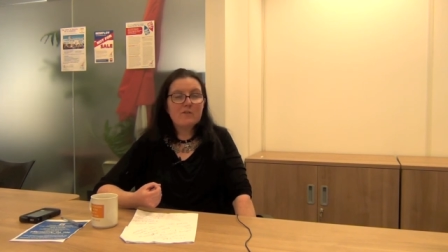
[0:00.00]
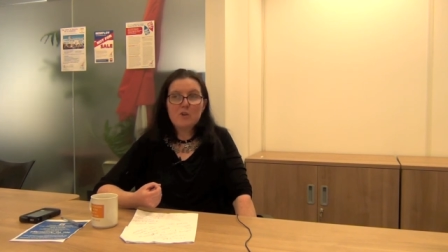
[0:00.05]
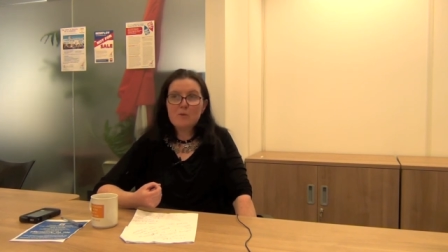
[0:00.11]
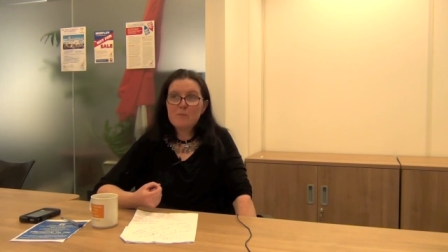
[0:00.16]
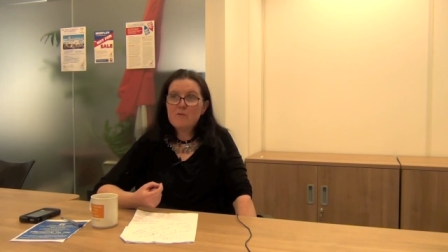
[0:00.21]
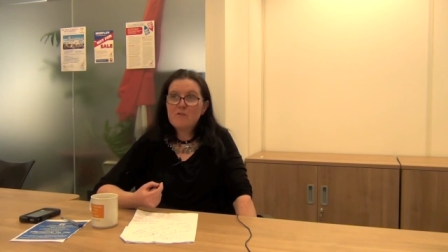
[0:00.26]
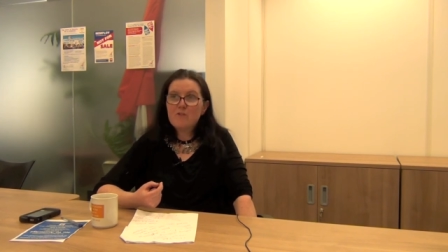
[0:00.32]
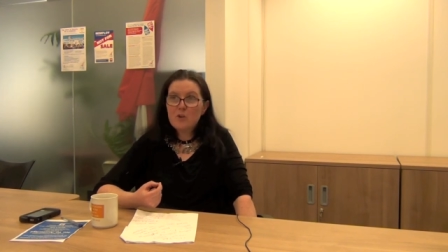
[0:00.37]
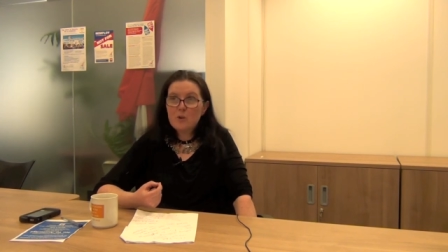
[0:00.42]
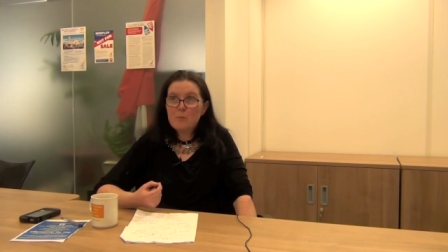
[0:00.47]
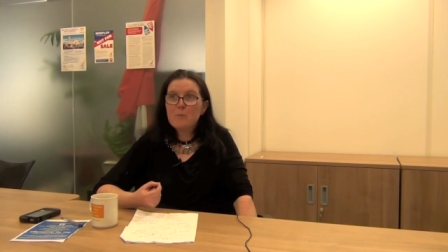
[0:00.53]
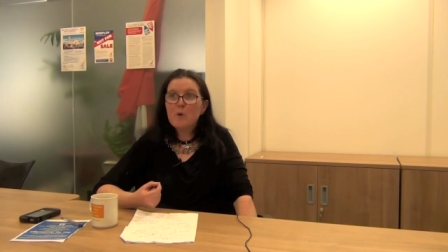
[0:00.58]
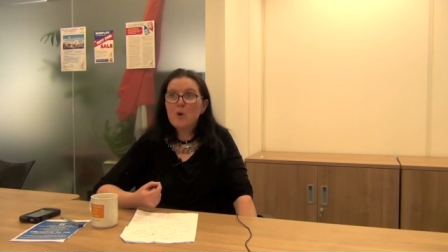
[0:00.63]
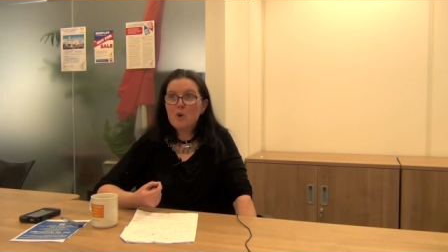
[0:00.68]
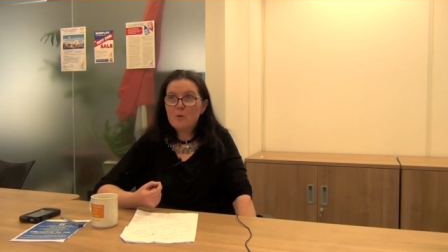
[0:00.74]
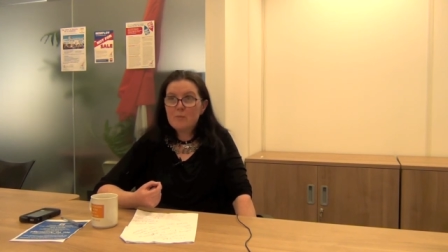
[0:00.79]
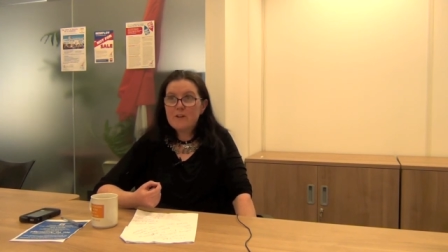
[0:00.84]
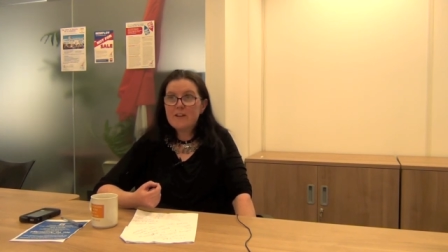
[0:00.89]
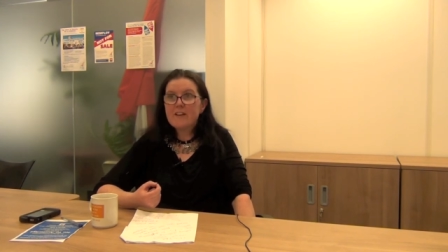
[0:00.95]
for a full
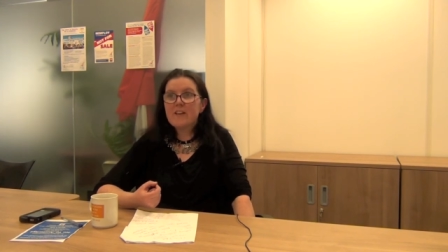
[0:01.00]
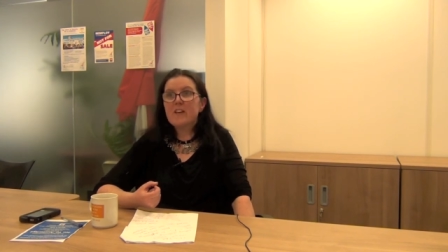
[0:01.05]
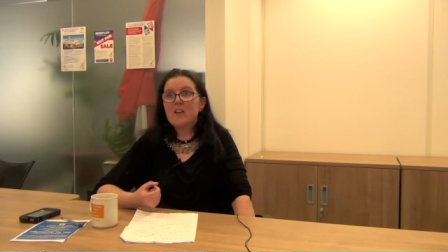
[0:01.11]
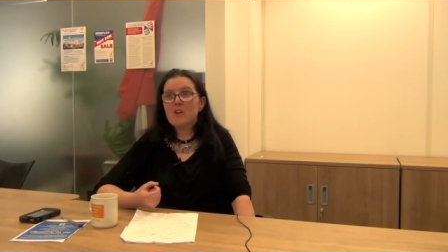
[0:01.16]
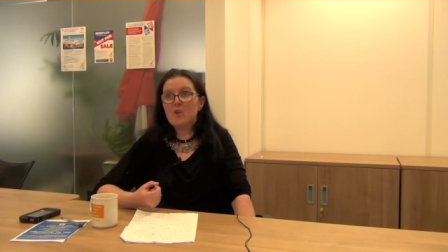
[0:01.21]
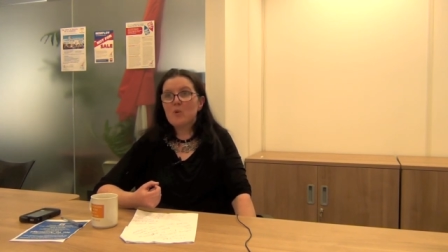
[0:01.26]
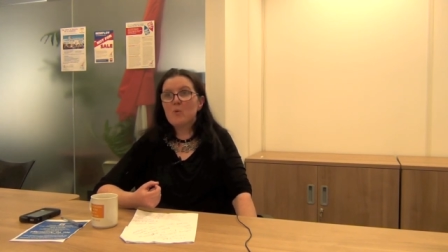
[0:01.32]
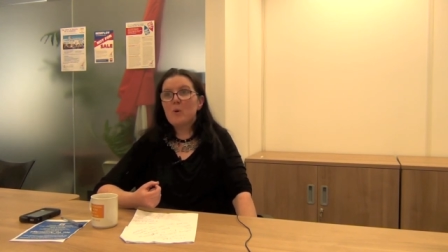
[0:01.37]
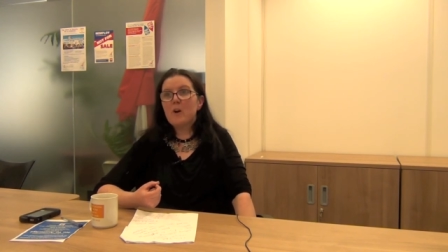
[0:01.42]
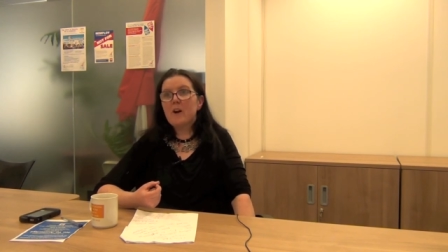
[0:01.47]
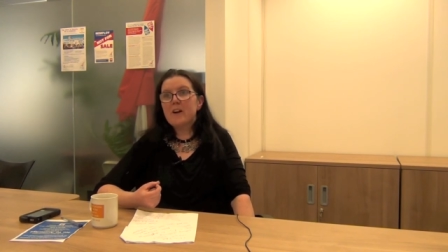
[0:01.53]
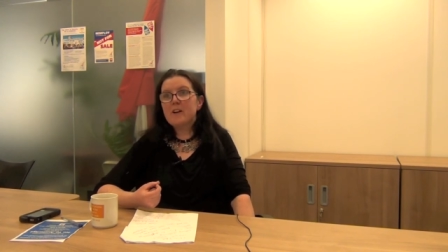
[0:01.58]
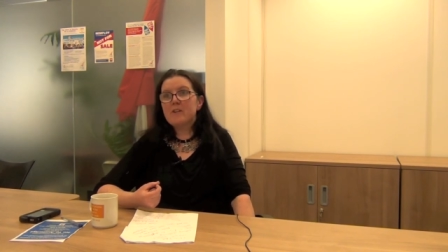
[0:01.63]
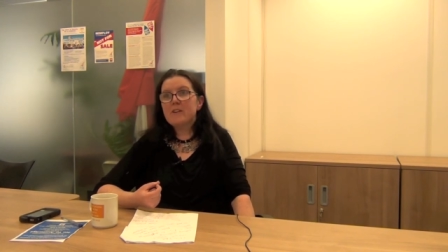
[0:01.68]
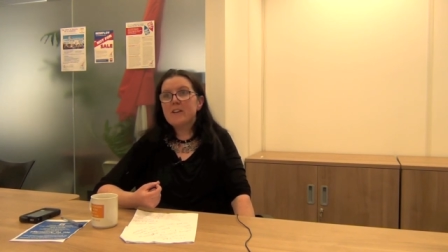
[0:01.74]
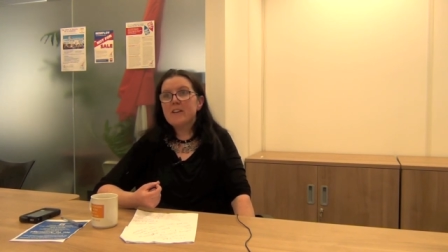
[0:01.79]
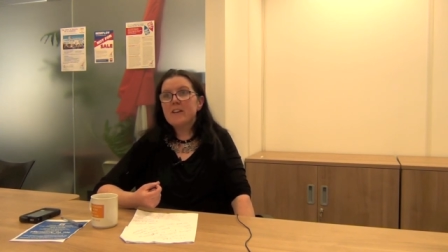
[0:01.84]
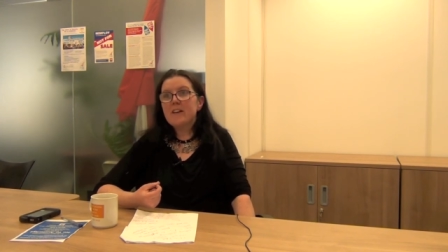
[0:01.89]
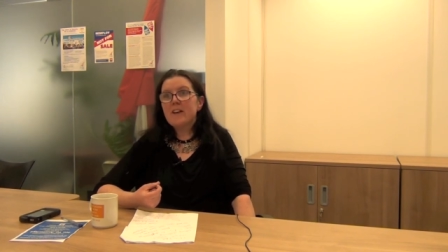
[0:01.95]
public
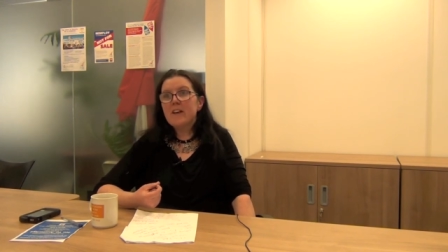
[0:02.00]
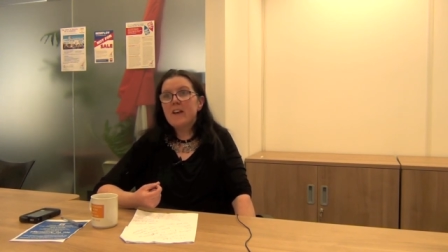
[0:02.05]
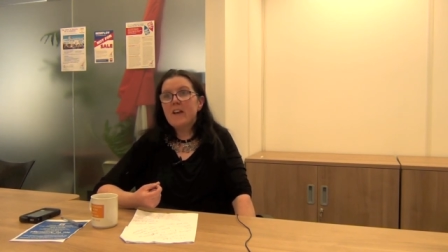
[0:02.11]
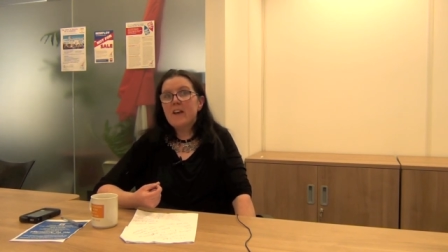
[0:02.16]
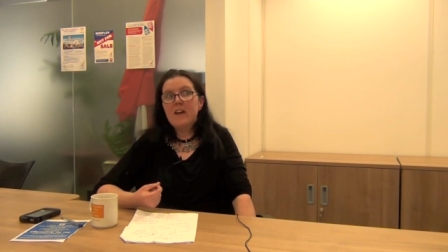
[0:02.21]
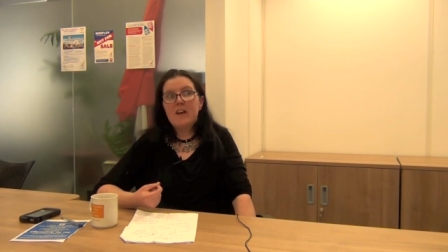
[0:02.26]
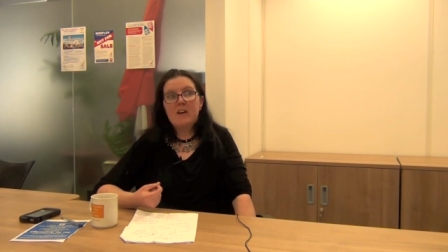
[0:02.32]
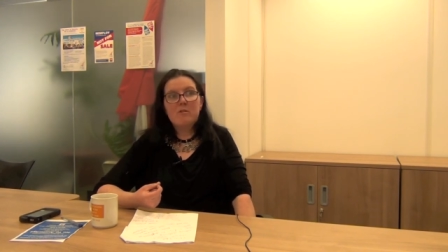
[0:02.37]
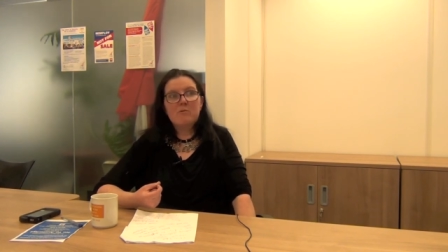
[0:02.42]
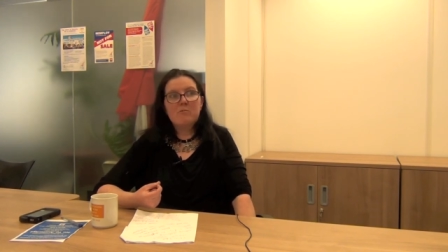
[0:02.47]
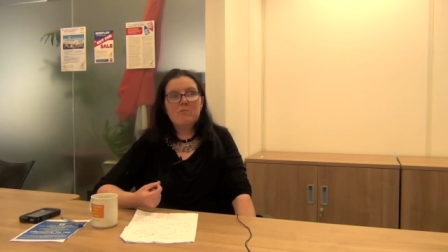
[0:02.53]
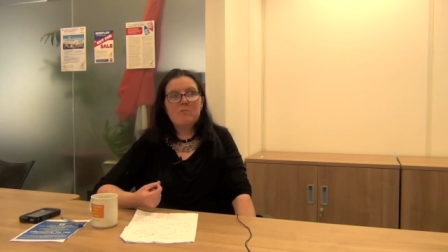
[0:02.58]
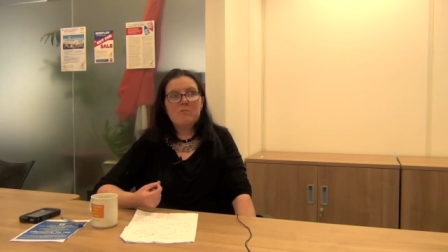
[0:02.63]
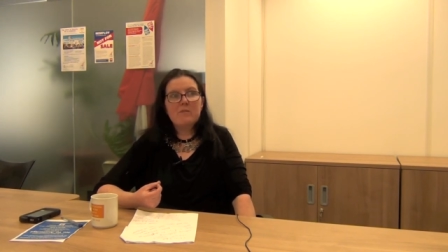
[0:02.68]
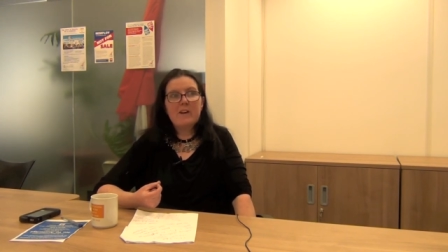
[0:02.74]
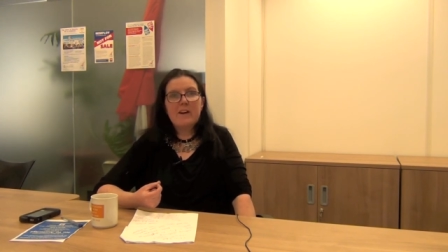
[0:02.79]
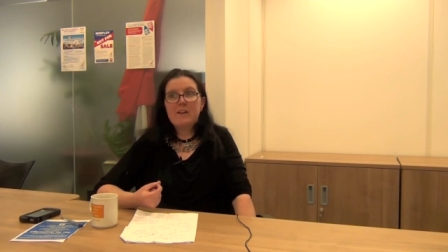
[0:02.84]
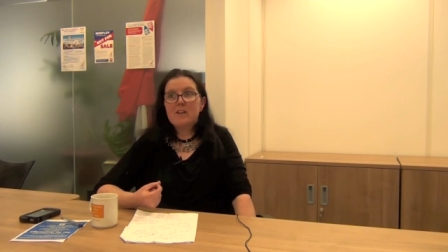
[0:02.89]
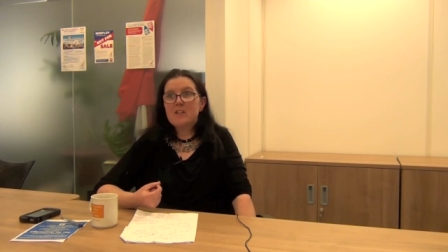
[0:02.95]
inquiry
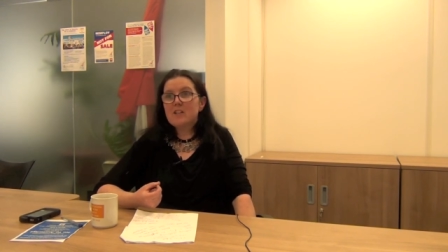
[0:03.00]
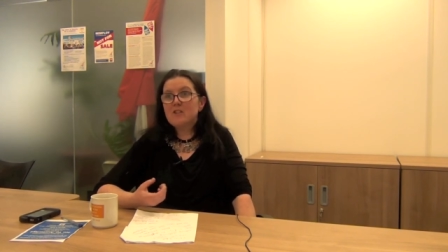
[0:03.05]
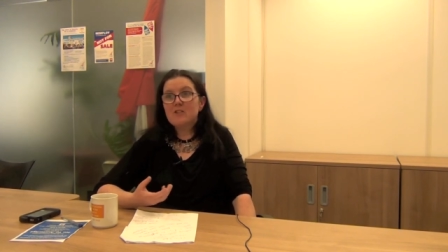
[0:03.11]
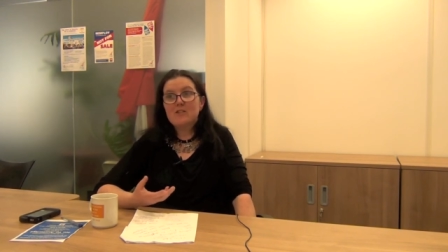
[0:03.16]
he